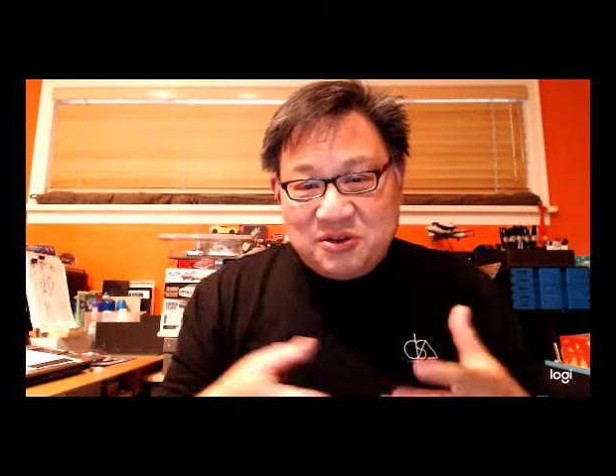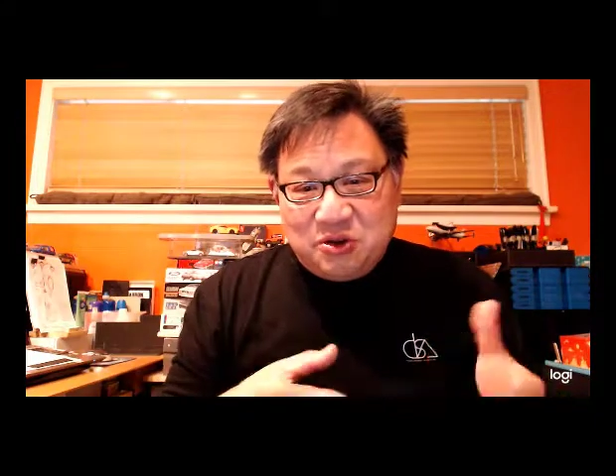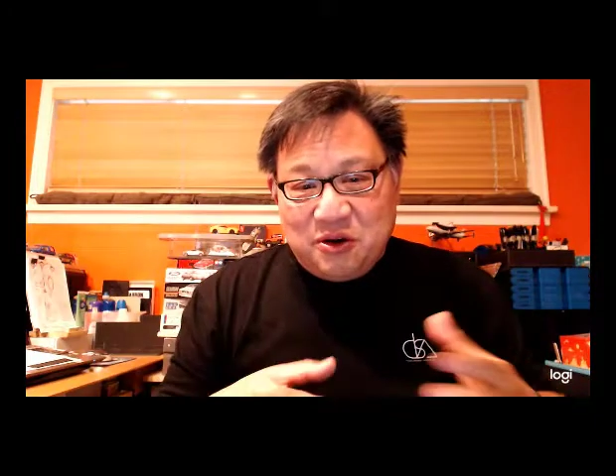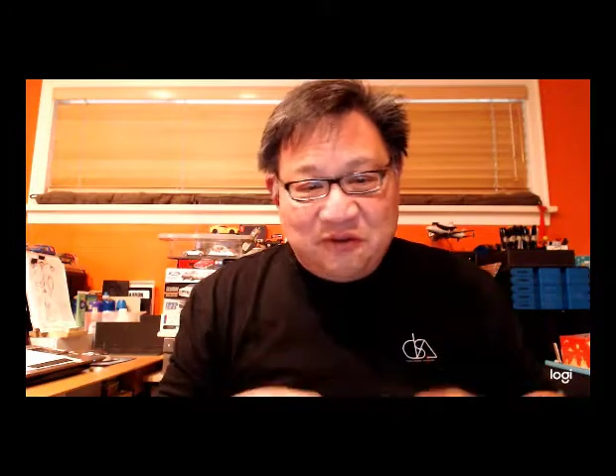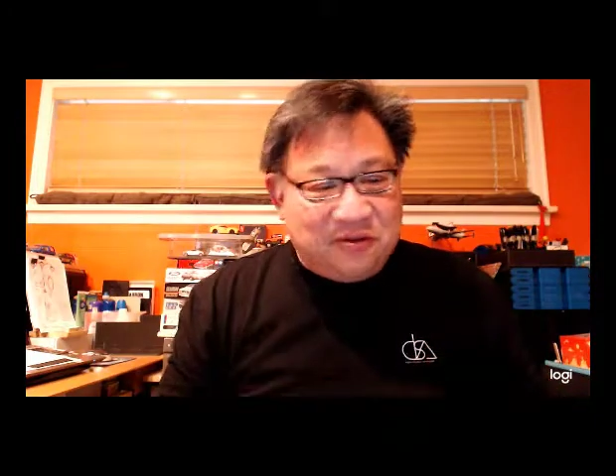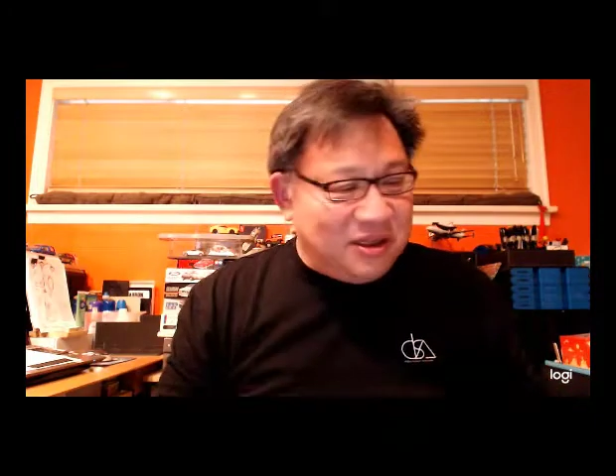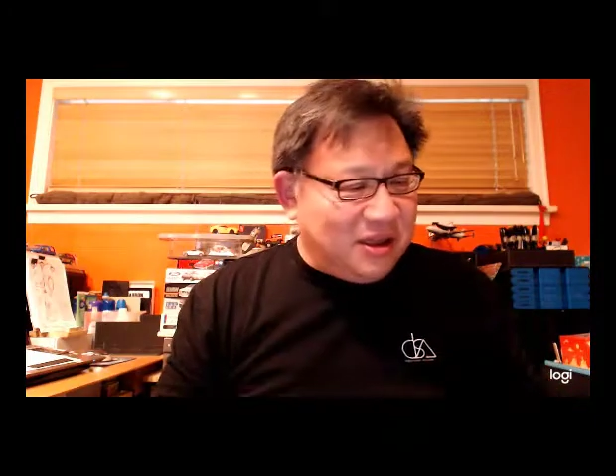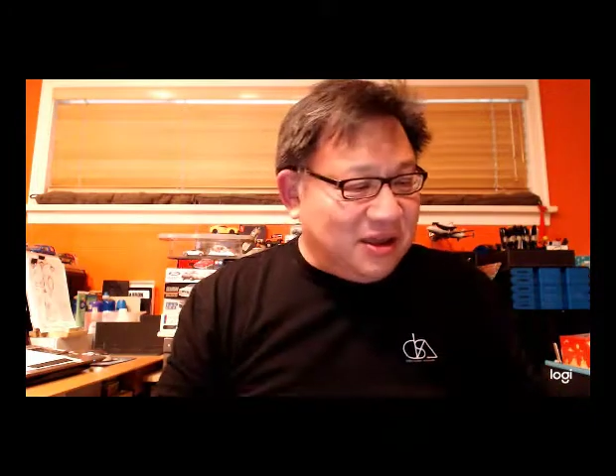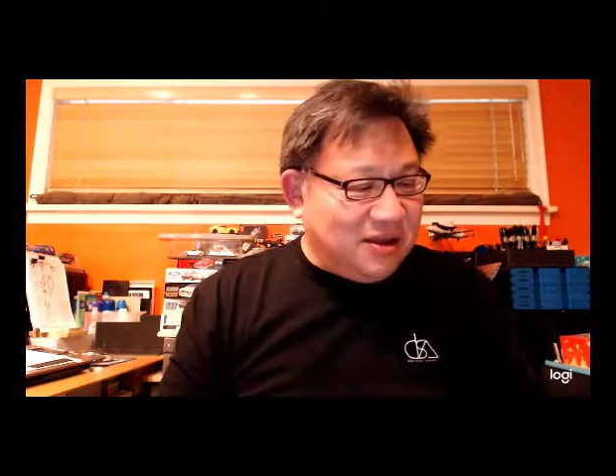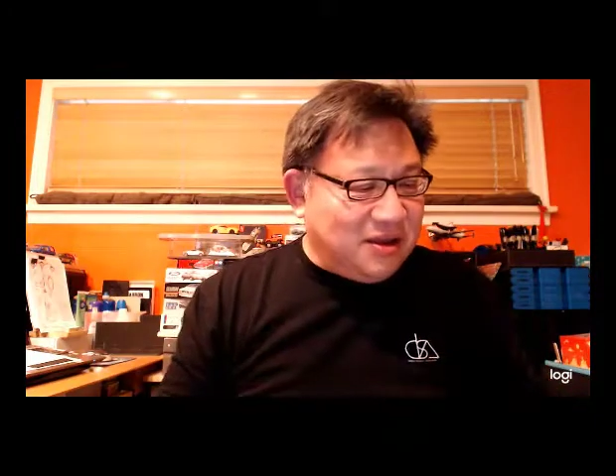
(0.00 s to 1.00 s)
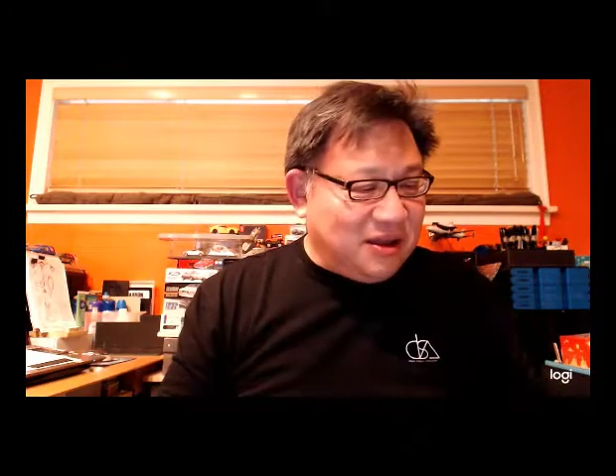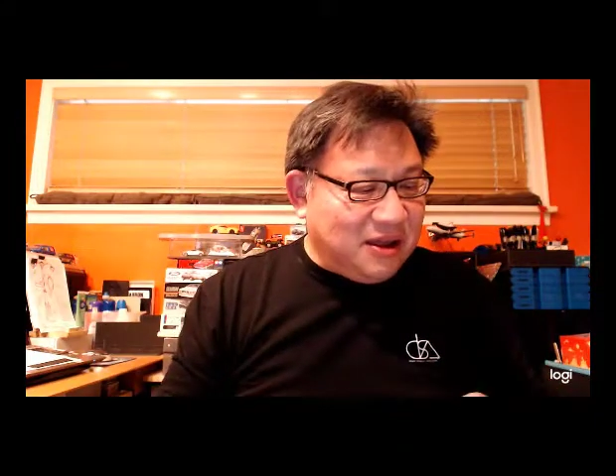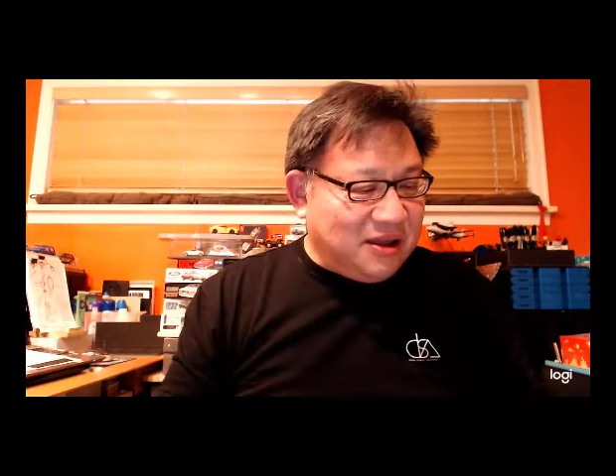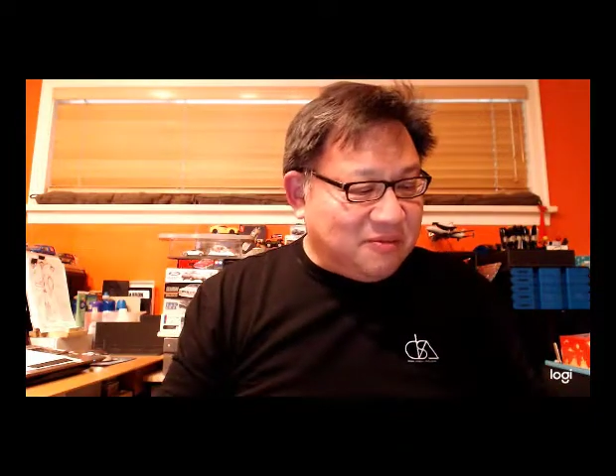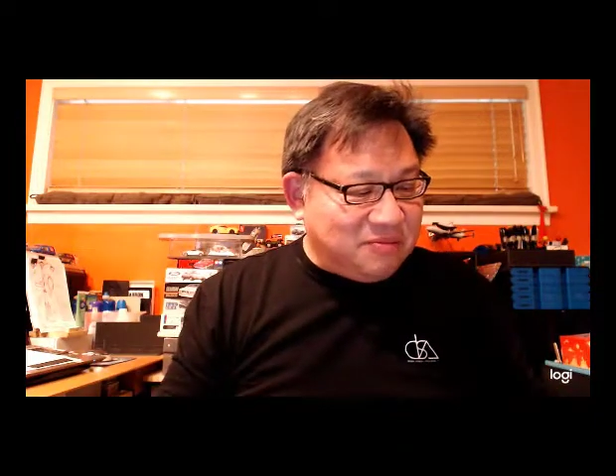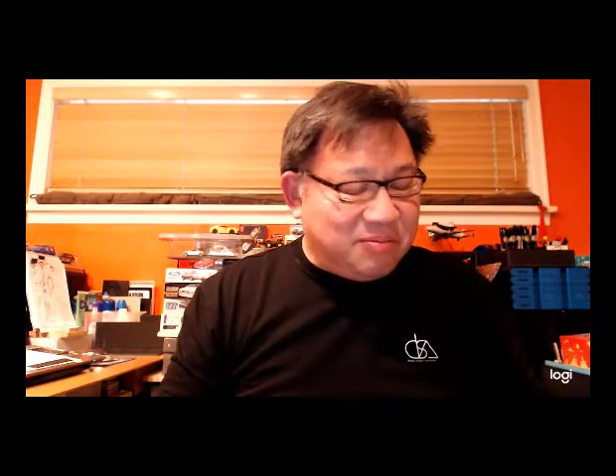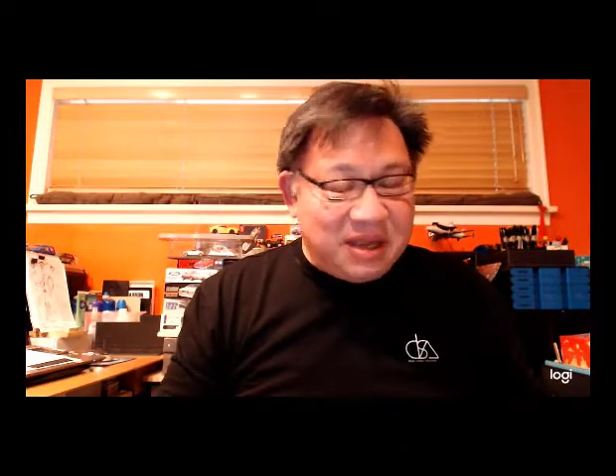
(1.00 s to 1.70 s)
sort of the